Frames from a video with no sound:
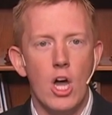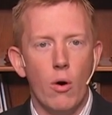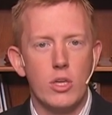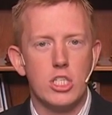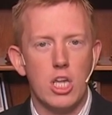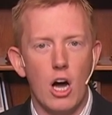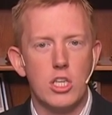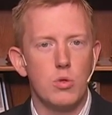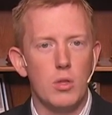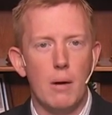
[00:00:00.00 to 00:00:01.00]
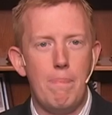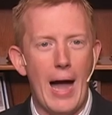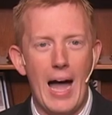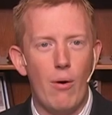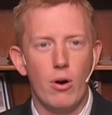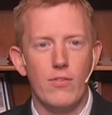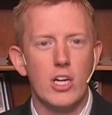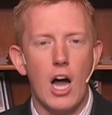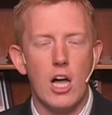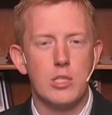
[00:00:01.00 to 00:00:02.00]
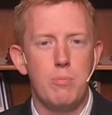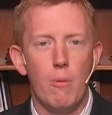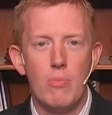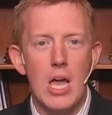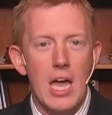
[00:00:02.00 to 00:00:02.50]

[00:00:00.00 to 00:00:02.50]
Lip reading: was touched with the power of the gospel.